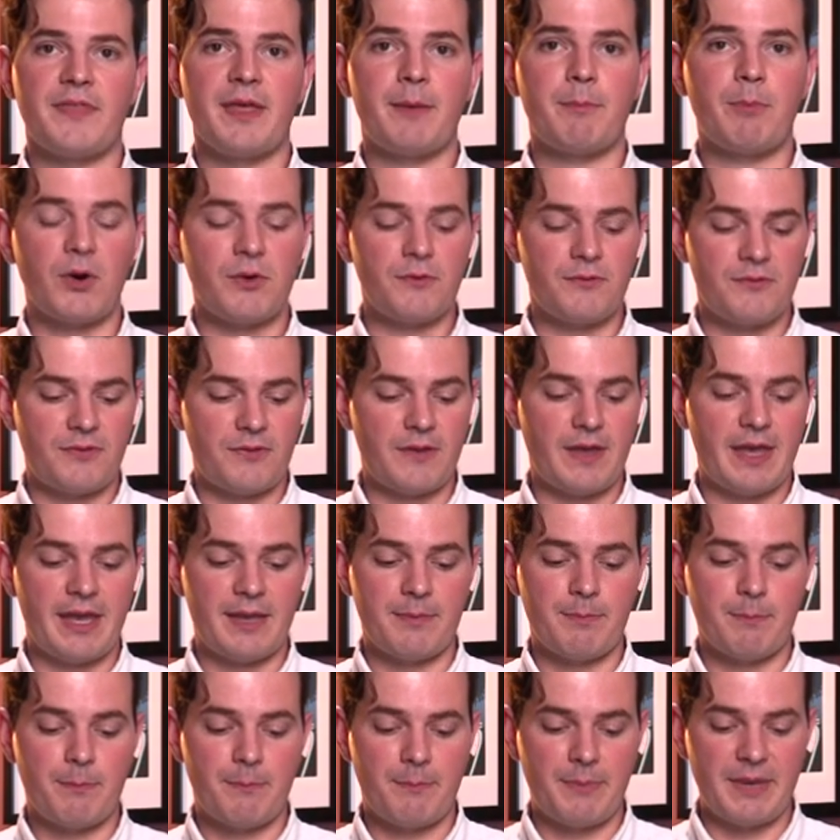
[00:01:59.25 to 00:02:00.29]
They're both
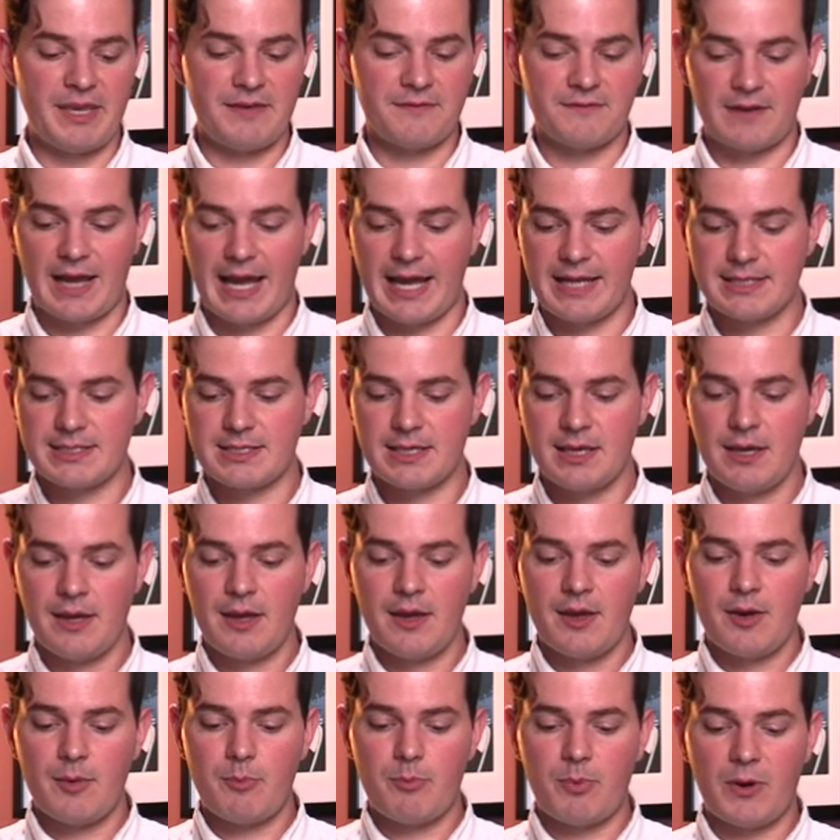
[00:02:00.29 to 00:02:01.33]
in B flat,
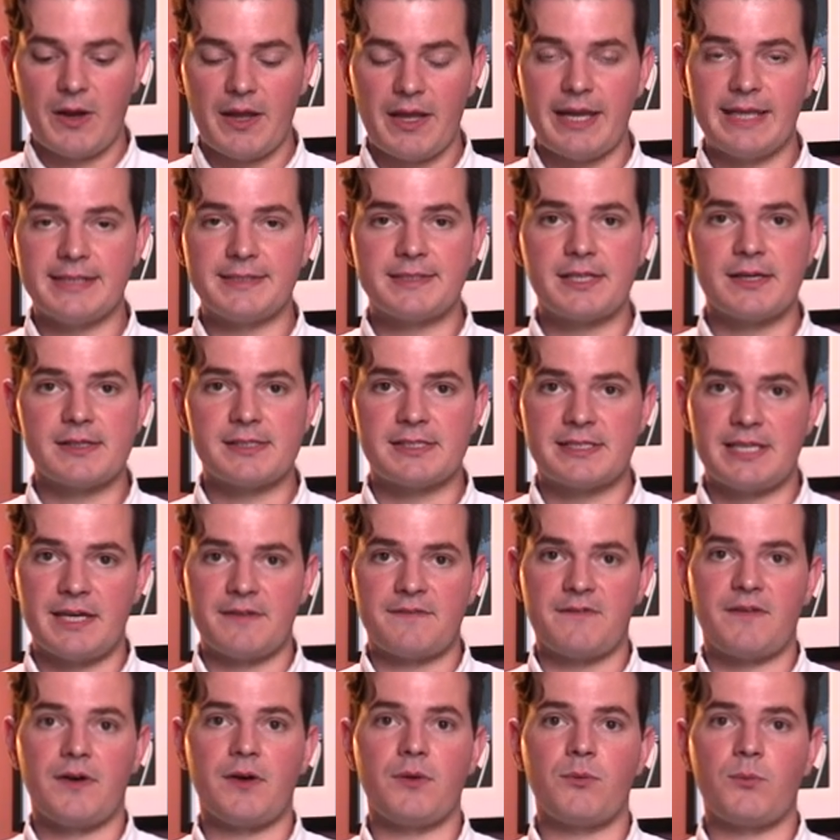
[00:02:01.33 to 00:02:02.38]
but it does
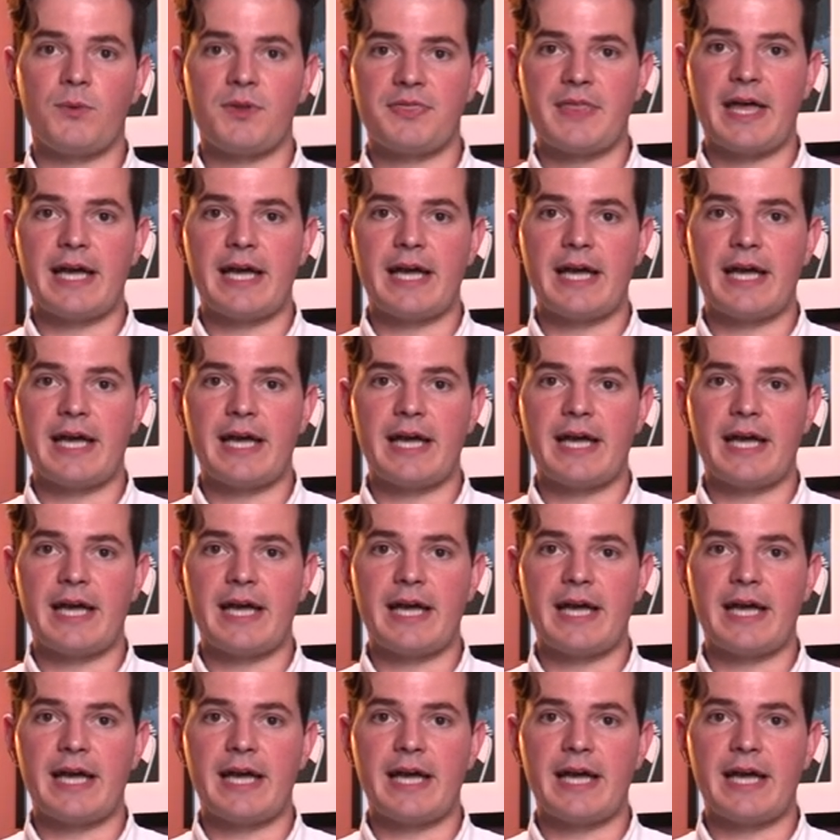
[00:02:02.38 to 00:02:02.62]
differ with